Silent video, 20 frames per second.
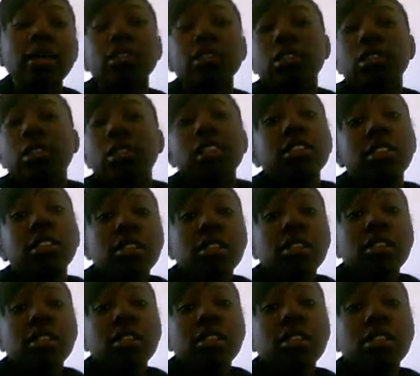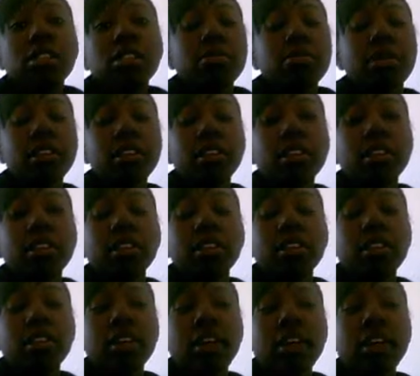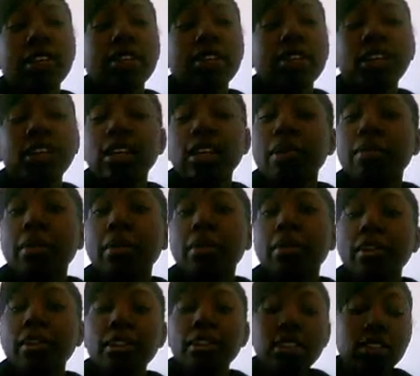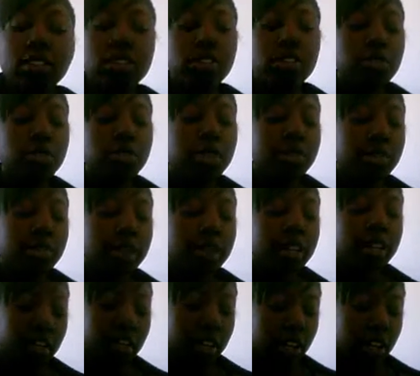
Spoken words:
I mean, it still doesn't mean they're, like, FTM. I mean, you could be a